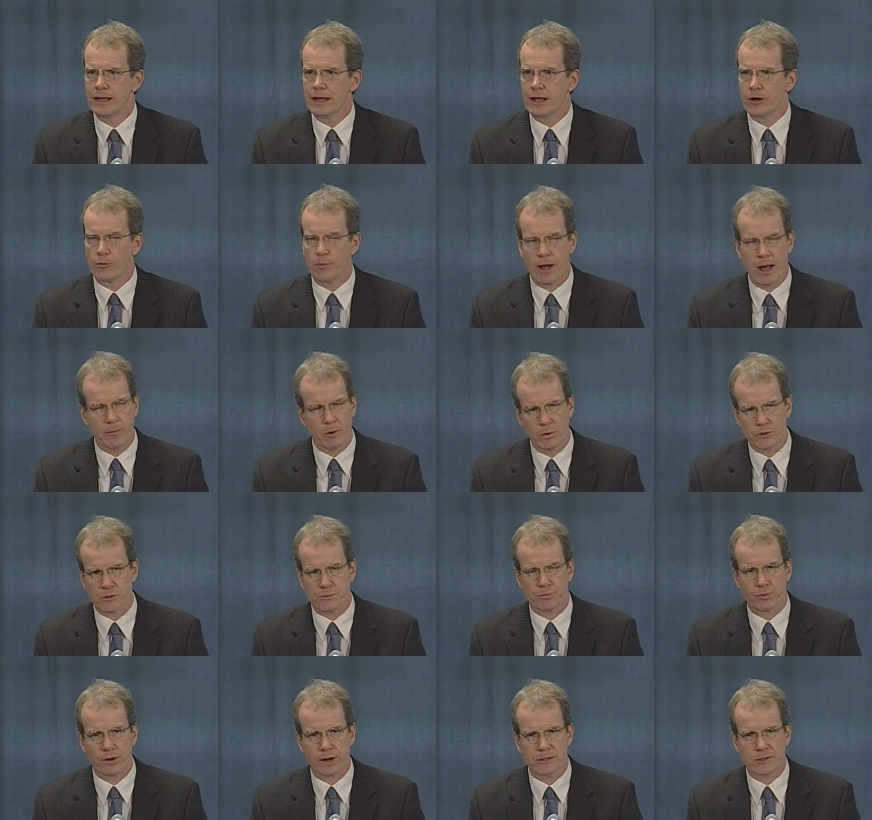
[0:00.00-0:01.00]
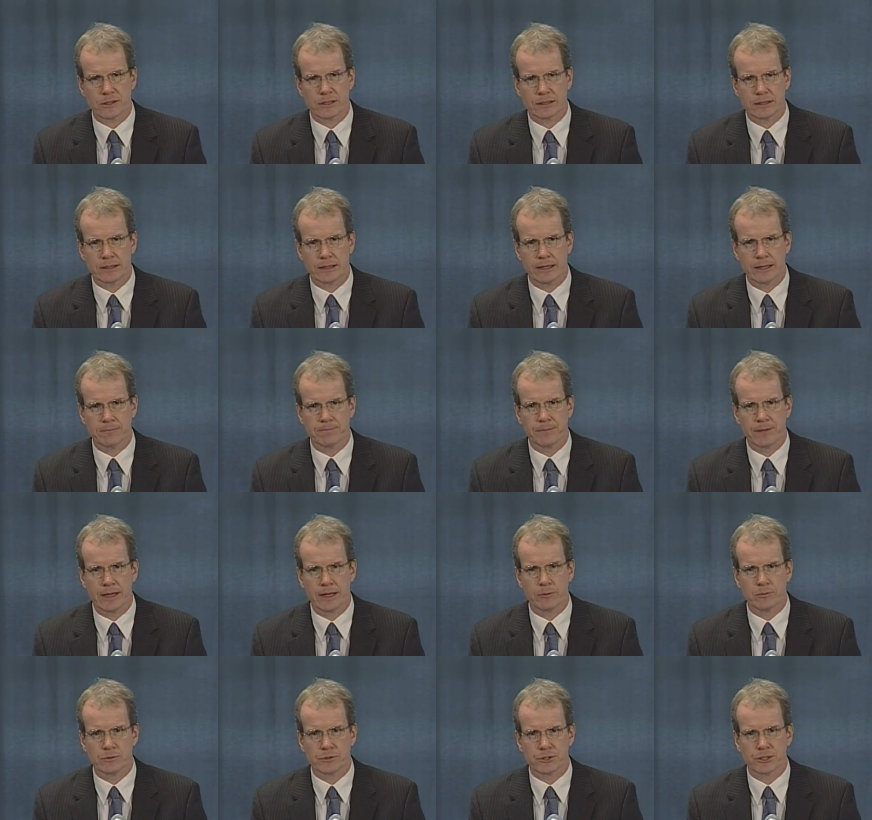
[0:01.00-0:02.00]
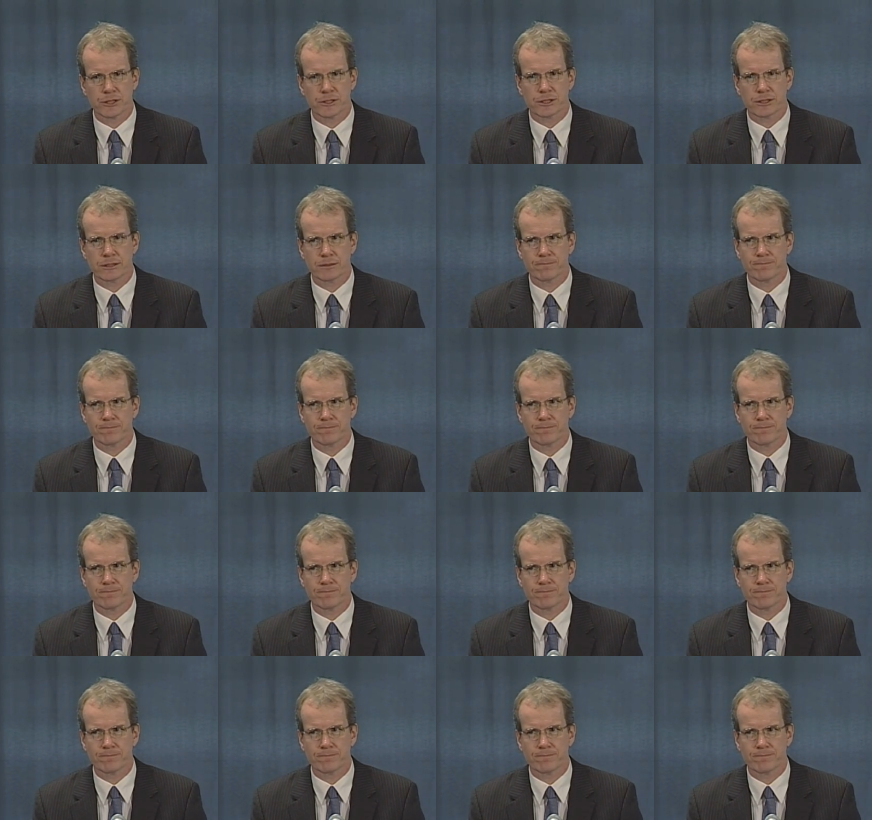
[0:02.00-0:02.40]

and Obama wasn't president then. And it was just